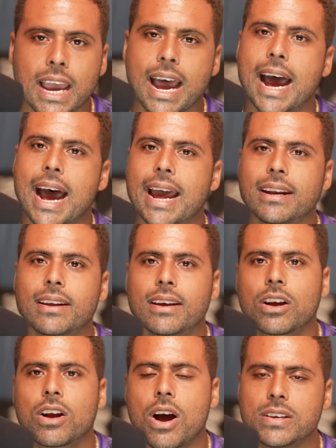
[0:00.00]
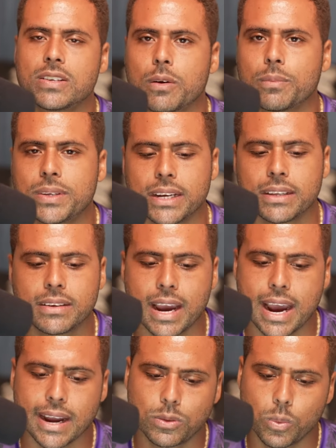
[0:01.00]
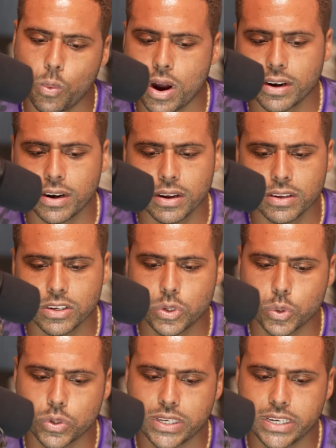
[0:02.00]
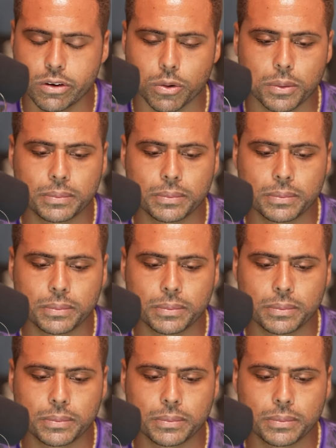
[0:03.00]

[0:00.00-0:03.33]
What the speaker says: and cause the upset at 1-0.